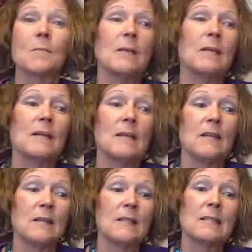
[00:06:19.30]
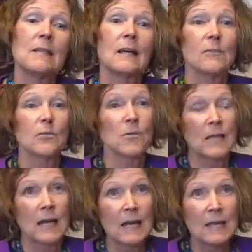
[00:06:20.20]
Maybe they didn't
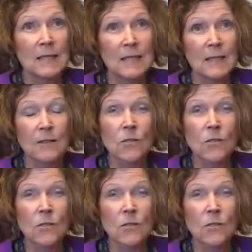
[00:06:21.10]
understand it.